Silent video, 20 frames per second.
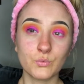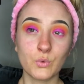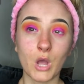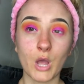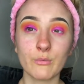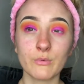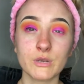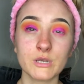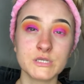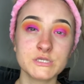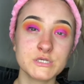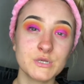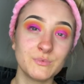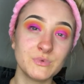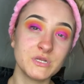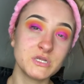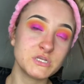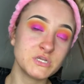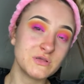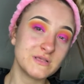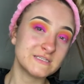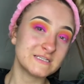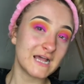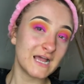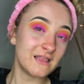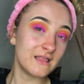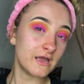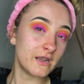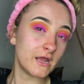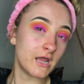what I'm gonna do this
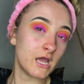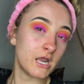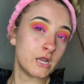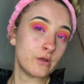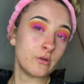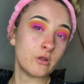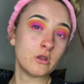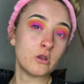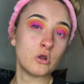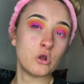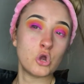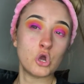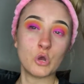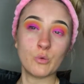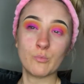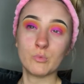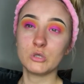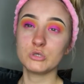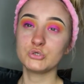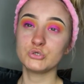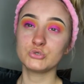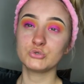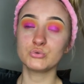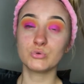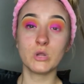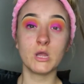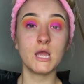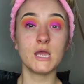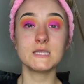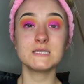eyeliner and I'm gonna come
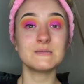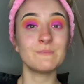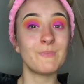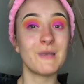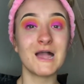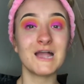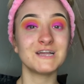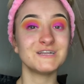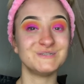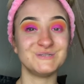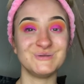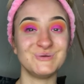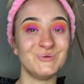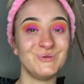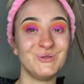straight back to